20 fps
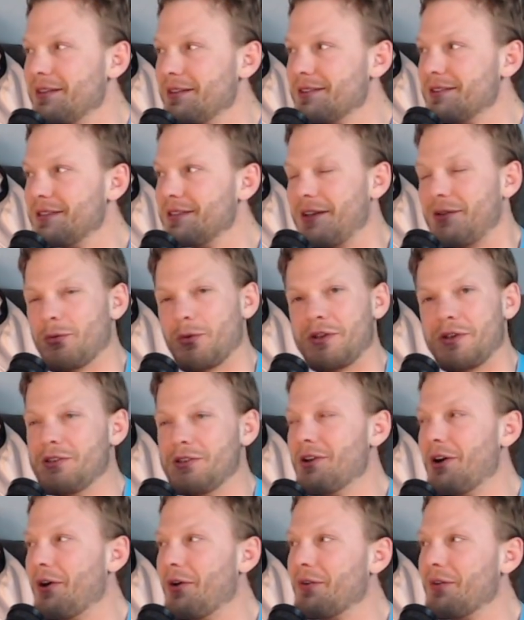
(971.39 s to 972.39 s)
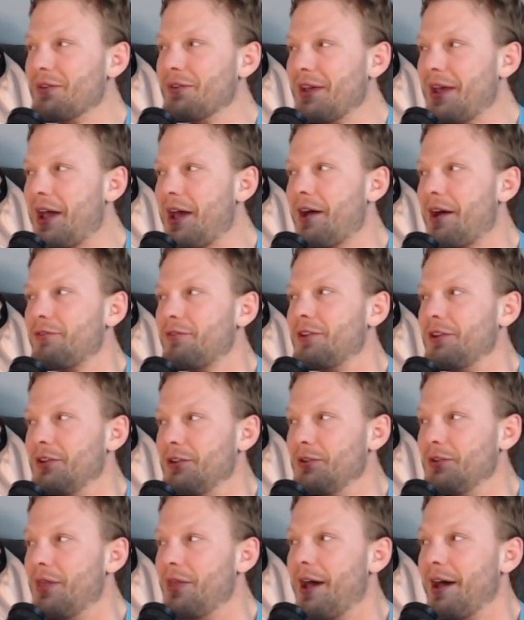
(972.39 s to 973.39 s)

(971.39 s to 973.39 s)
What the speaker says: It's like, well, you don't have to do that,